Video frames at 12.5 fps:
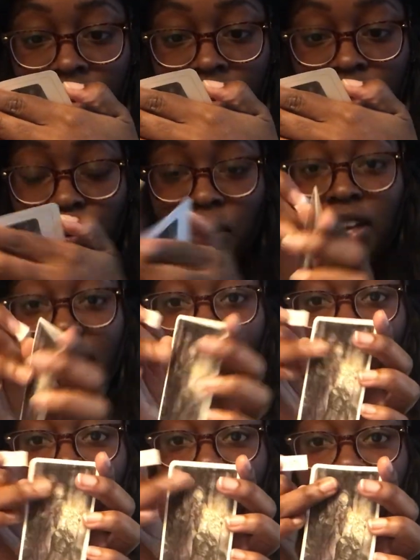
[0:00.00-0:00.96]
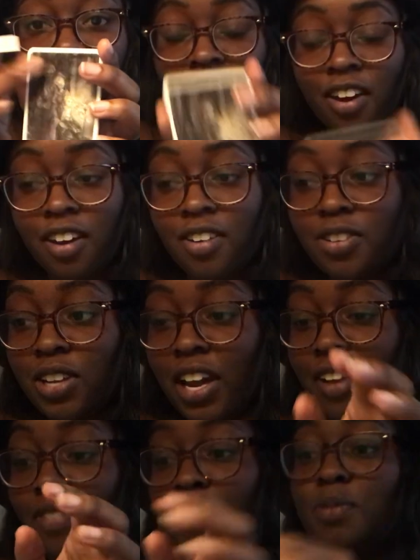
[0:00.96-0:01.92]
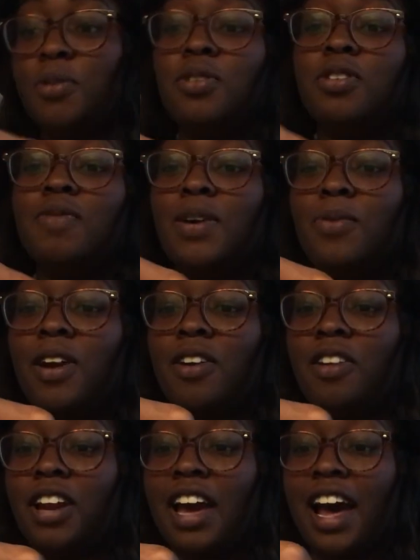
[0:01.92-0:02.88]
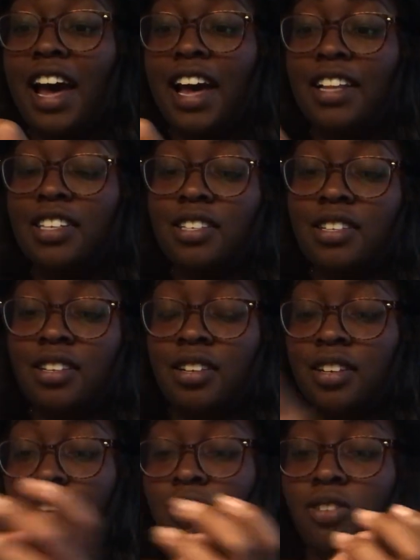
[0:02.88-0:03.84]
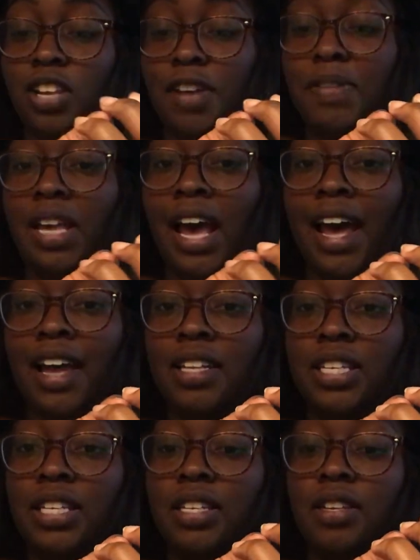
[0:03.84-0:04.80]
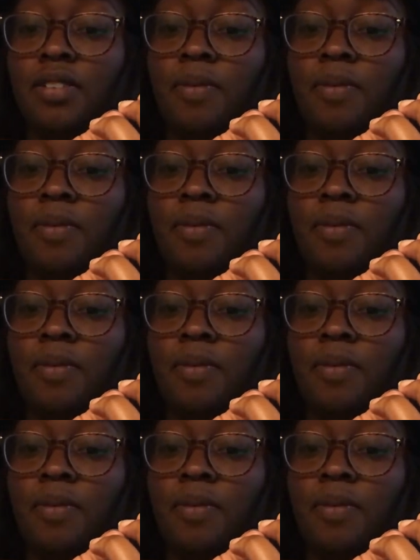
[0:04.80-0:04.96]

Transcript: He's wearing a hat here. So yeah, this person may wear a lot of hats. Loves hats.